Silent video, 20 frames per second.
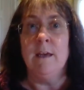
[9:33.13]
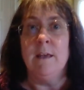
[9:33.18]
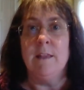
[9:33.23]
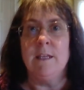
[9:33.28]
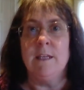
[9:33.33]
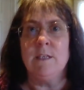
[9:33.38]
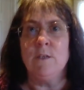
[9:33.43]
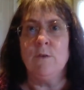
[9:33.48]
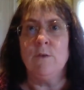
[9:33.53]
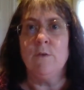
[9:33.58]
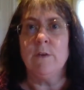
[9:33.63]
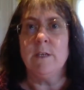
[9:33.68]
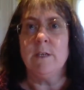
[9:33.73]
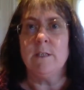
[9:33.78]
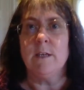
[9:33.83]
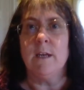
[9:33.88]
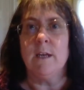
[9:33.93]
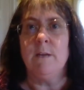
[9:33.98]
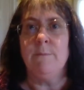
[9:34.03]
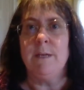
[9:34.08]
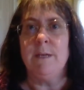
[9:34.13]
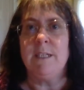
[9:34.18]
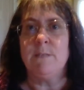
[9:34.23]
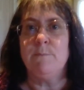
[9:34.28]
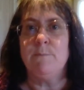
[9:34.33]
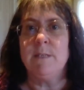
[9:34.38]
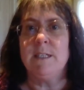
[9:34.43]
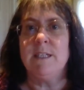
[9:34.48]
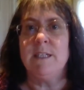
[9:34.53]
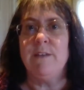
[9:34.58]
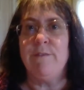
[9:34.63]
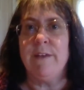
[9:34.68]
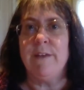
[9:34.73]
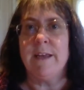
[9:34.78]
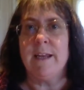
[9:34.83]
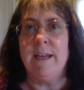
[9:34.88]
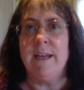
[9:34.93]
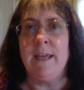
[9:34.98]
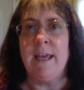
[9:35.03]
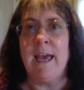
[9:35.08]
This talk is going to be
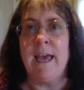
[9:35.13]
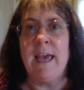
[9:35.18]
specifically